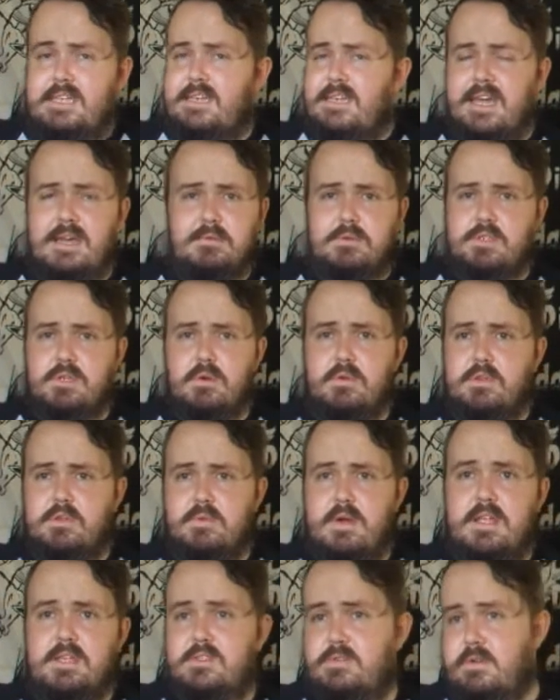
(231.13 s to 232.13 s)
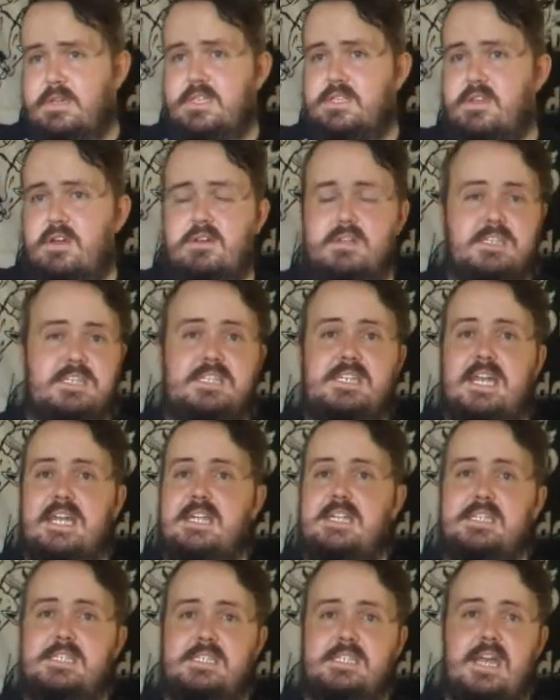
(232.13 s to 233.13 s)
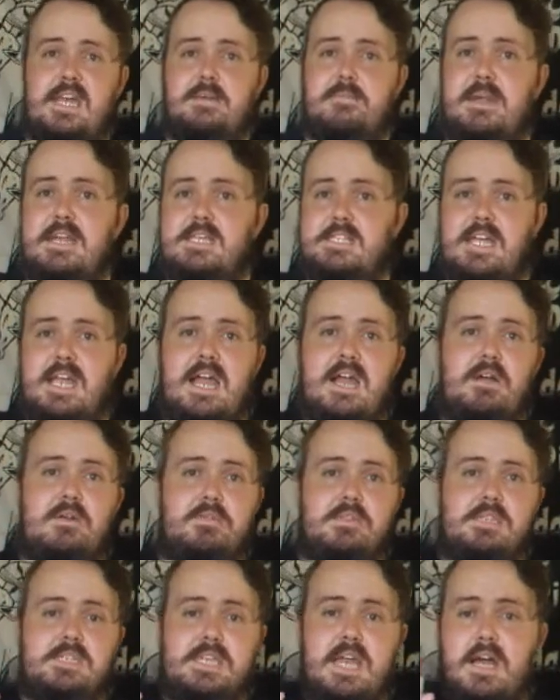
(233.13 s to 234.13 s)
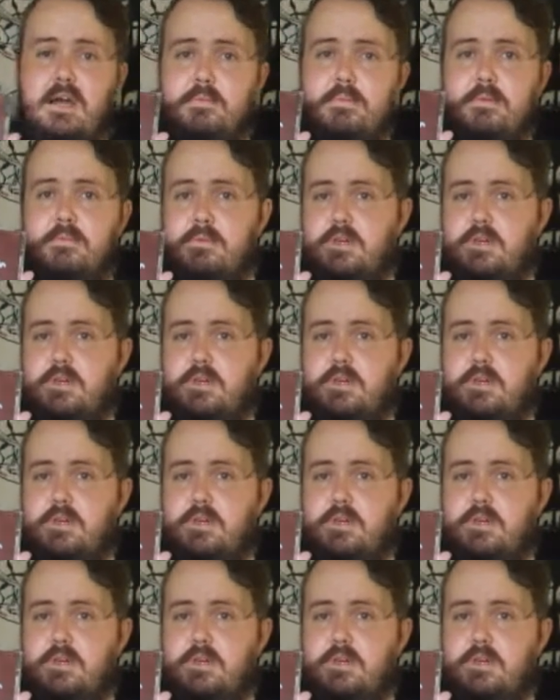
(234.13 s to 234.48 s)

It was cool as well. It's three songs, exactly the same as they are on this album,